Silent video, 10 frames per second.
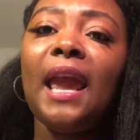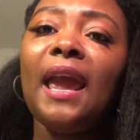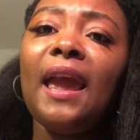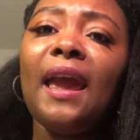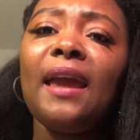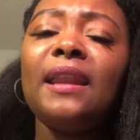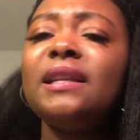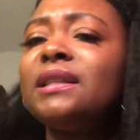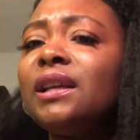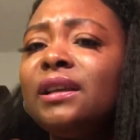And
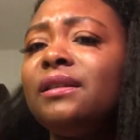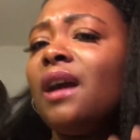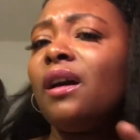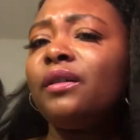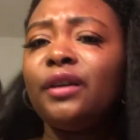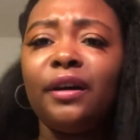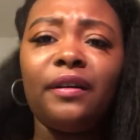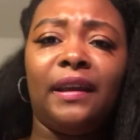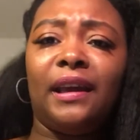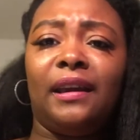it's a young
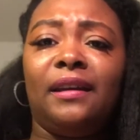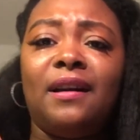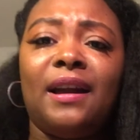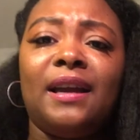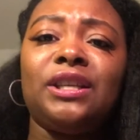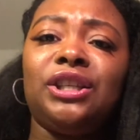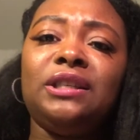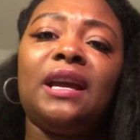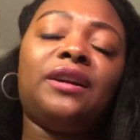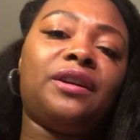girl there. I guess
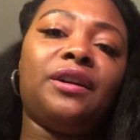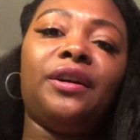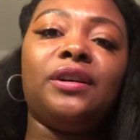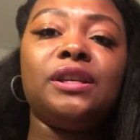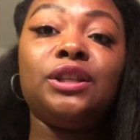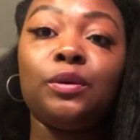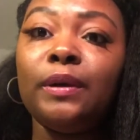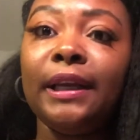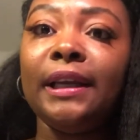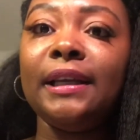she's like her early
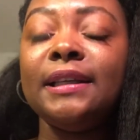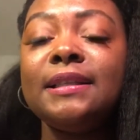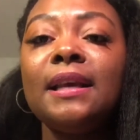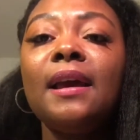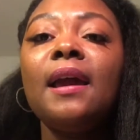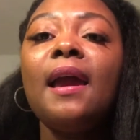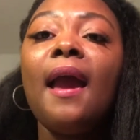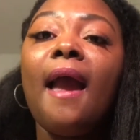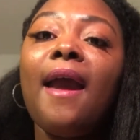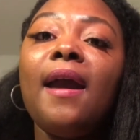20s.
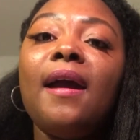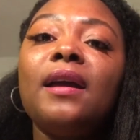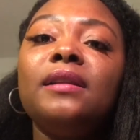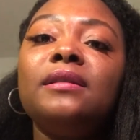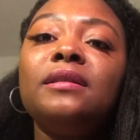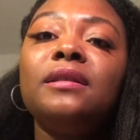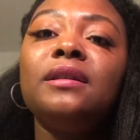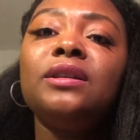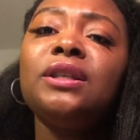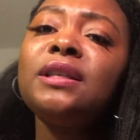And
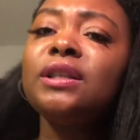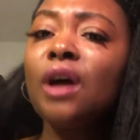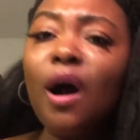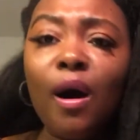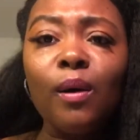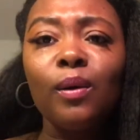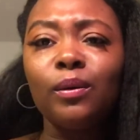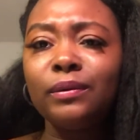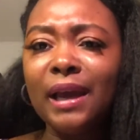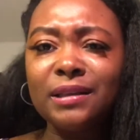she says,
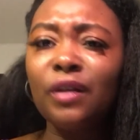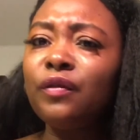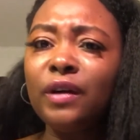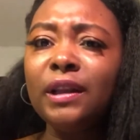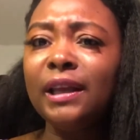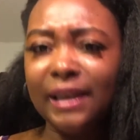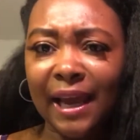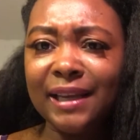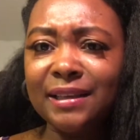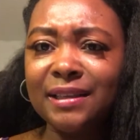"Oh, that's a really
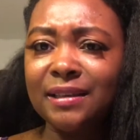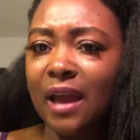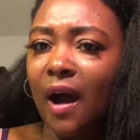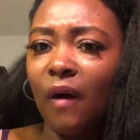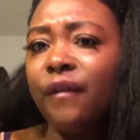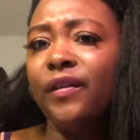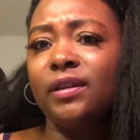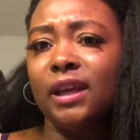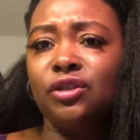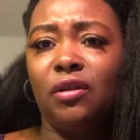nice
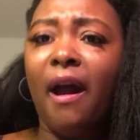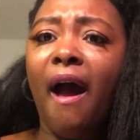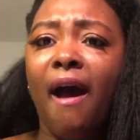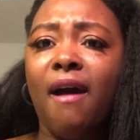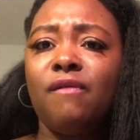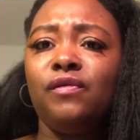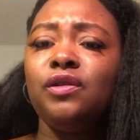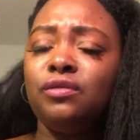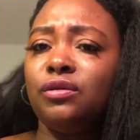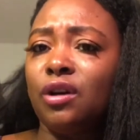outfit that you have.
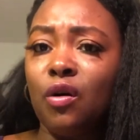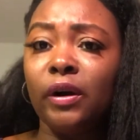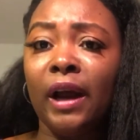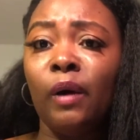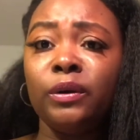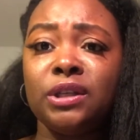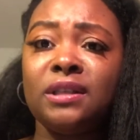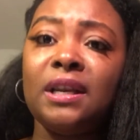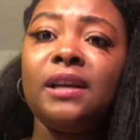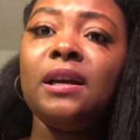You're going out with your
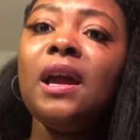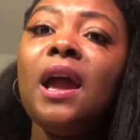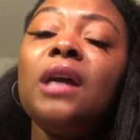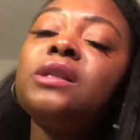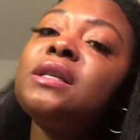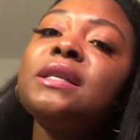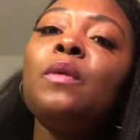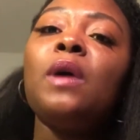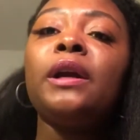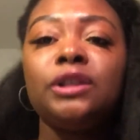son?" And so I said,
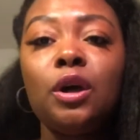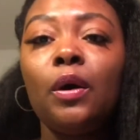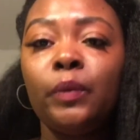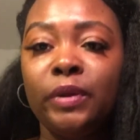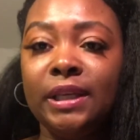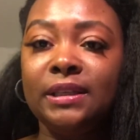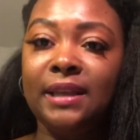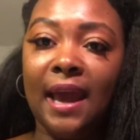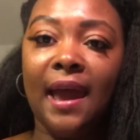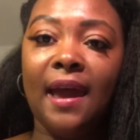"Well, he's going with his
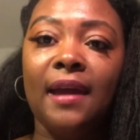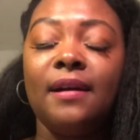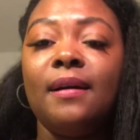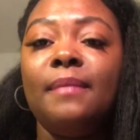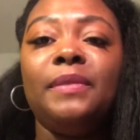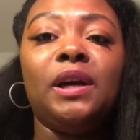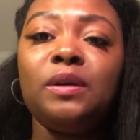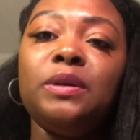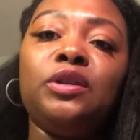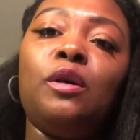dad. They're
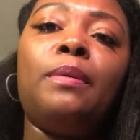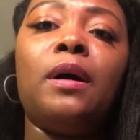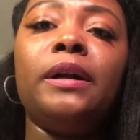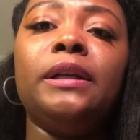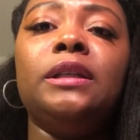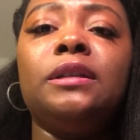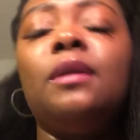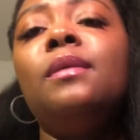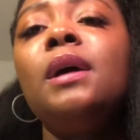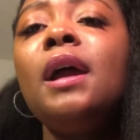going to a party.
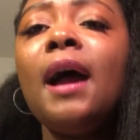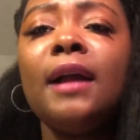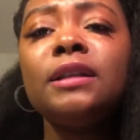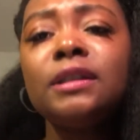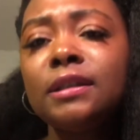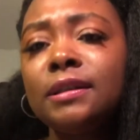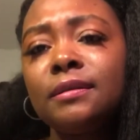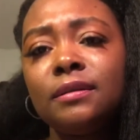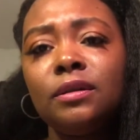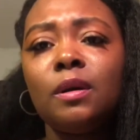So I
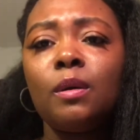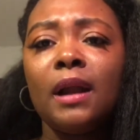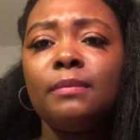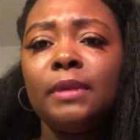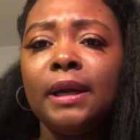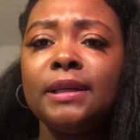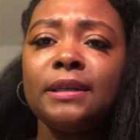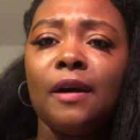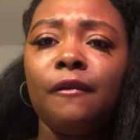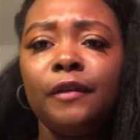just, got him a
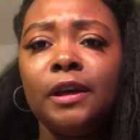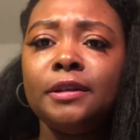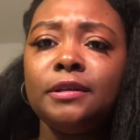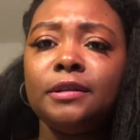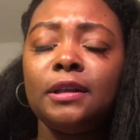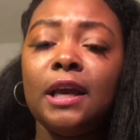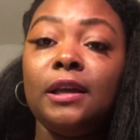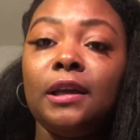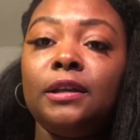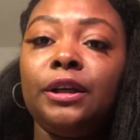nice outfit so that
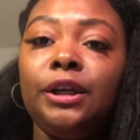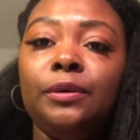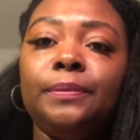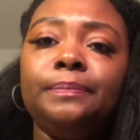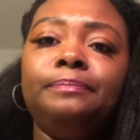he can look cute."